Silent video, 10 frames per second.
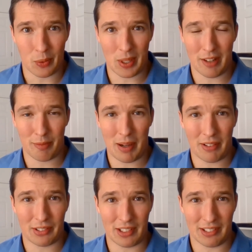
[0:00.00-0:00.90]
We have
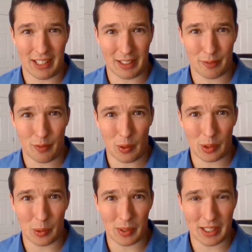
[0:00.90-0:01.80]
policies like
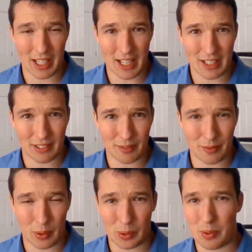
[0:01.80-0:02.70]
401ks and
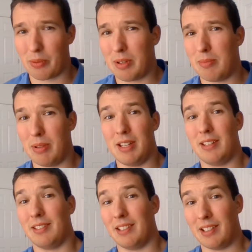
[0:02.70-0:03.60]

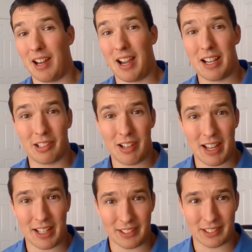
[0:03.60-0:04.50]
403bs and
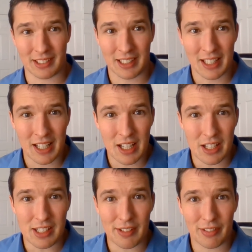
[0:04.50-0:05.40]
IRAs,
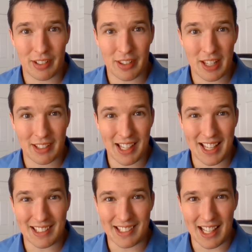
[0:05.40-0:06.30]
different things
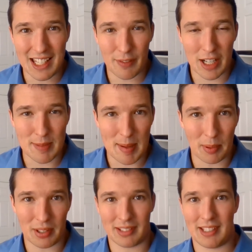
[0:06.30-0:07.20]
that incentivize
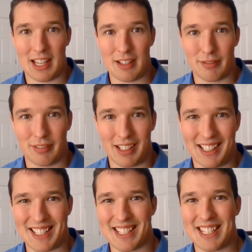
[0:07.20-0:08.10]
people to save.
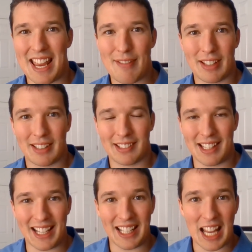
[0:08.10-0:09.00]
And that
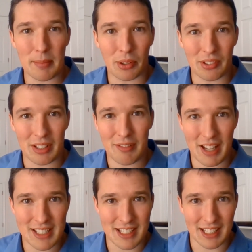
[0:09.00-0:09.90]
savings enables
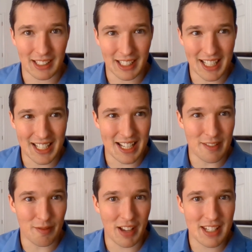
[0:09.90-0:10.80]
investing. And that
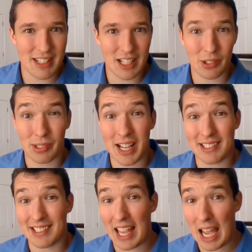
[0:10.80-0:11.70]
investing
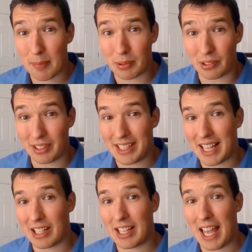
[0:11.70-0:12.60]
creates capital. And
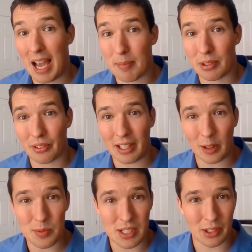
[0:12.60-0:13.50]
that capital
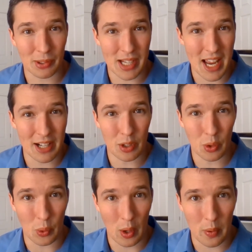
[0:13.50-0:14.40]
helps to create
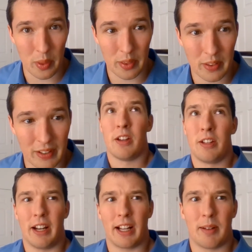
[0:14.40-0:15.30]
growth.
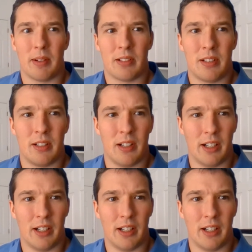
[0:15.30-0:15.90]
Did I get them all?